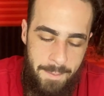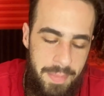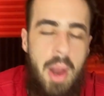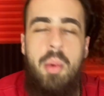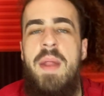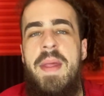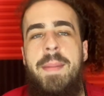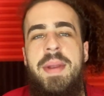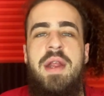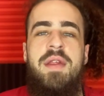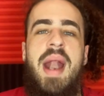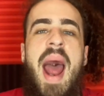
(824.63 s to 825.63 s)
Now, with that
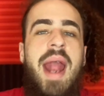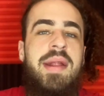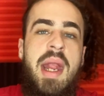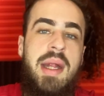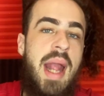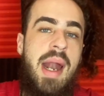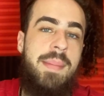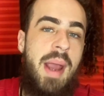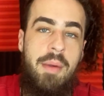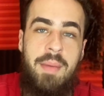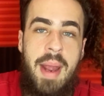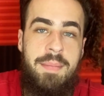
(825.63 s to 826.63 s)
being said, I think that
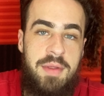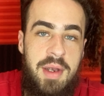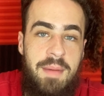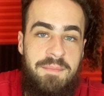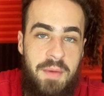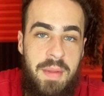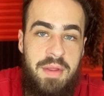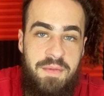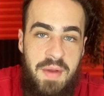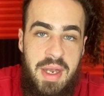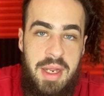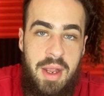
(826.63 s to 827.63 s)
about wraps it up for this
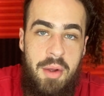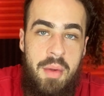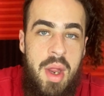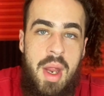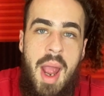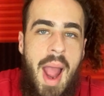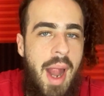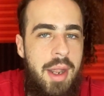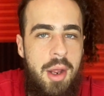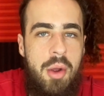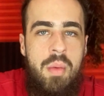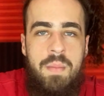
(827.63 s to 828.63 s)
video. I
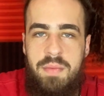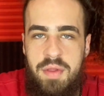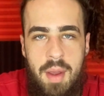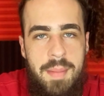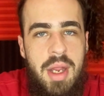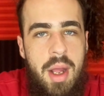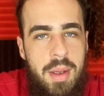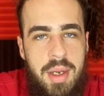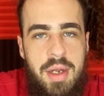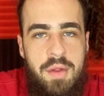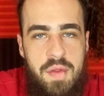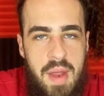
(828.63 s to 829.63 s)
know some of y'all are
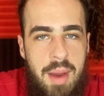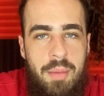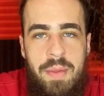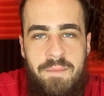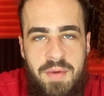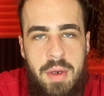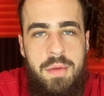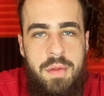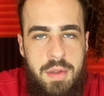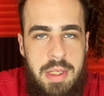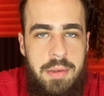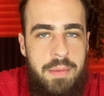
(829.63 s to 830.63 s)
going to say with the
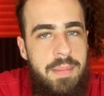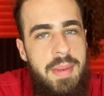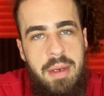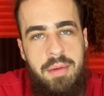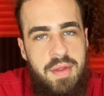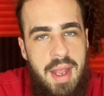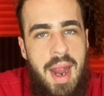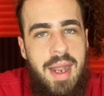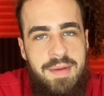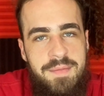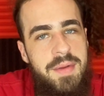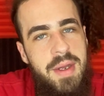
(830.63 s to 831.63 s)
first two, it was
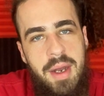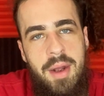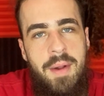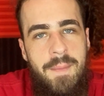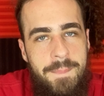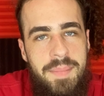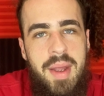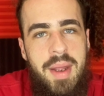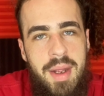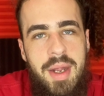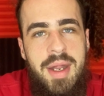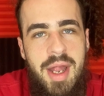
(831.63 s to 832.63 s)
kind of, you know,
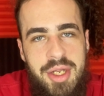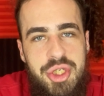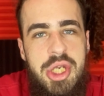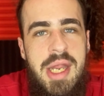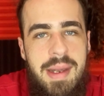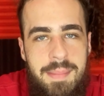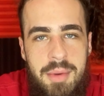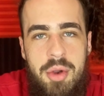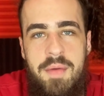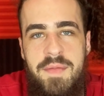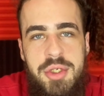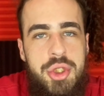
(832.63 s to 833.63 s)
a, a
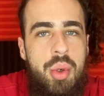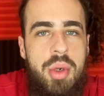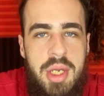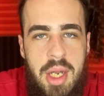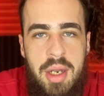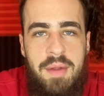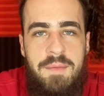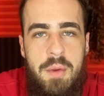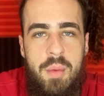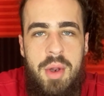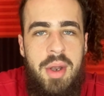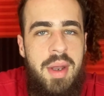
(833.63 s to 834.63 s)
move, a shortcut, if
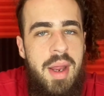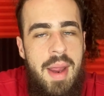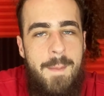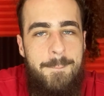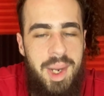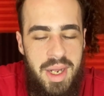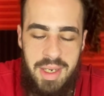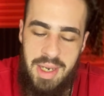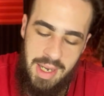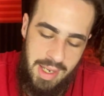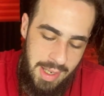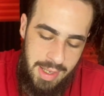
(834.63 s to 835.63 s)
you would but
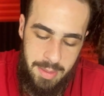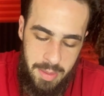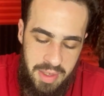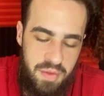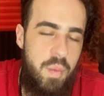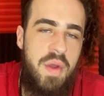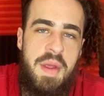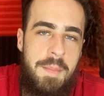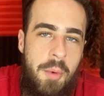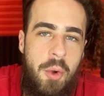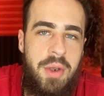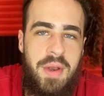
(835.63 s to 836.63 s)
it, at least was
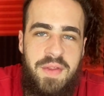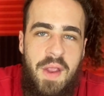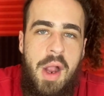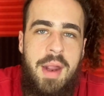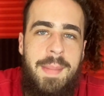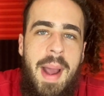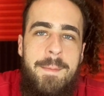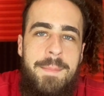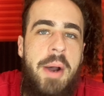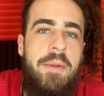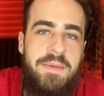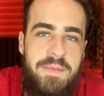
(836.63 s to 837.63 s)
important to talk about
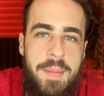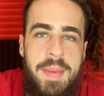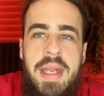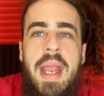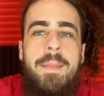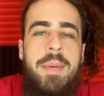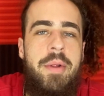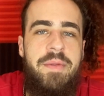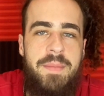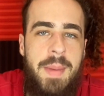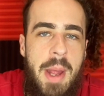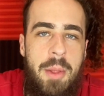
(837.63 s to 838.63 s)
both of them and get both
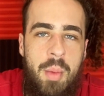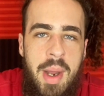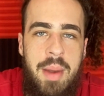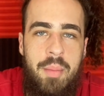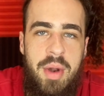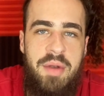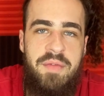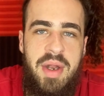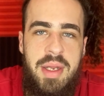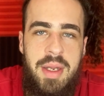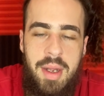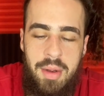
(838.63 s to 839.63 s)
of them out the way in one
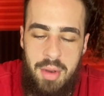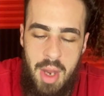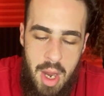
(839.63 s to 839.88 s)
video.